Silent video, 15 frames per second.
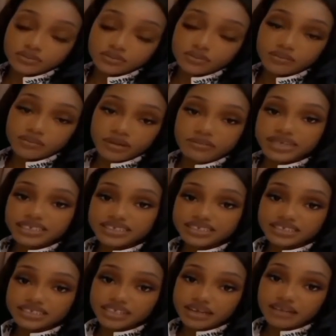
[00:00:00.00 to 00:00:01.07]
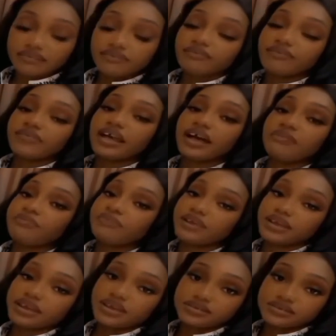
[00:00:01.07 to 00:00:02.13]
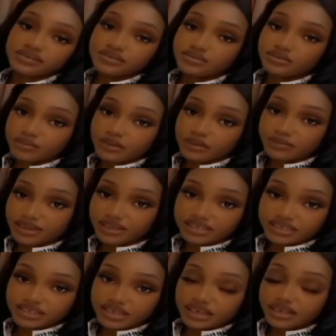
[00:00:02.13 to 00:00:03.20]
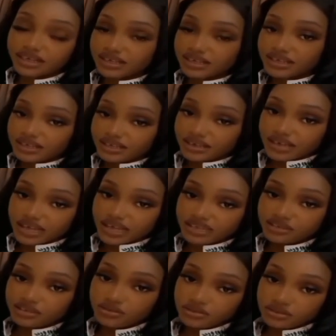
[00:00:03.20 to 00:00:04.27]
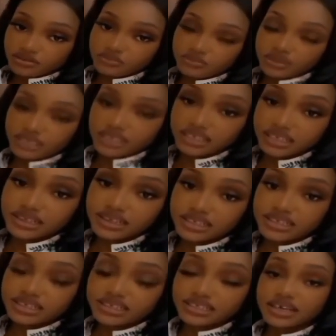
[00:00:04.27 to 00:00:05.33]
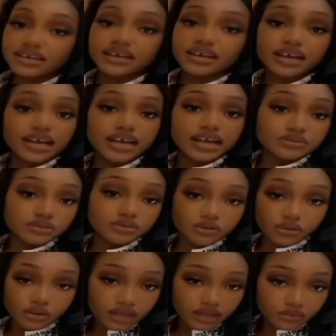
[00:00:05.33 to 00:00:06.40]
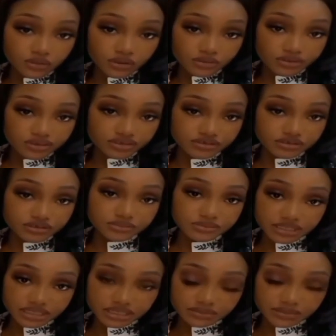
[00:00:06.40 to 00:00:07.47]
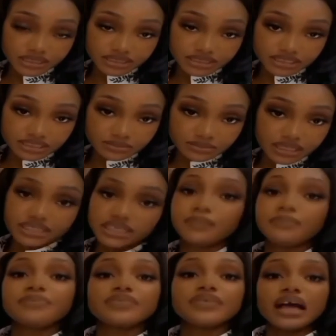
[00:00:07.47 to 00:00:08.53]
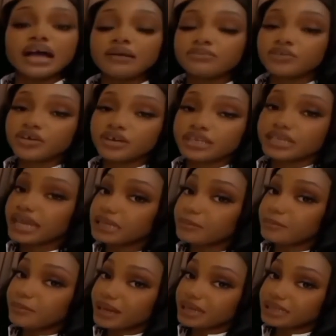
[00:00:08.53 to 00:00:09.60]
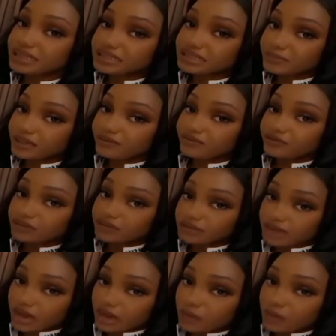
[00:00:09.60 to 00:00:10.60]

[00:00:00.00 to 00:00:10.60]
my manager and paying to my manager. I just want to make it clear that I no longer work with Dream Kiss Management. I'm not in any management for now.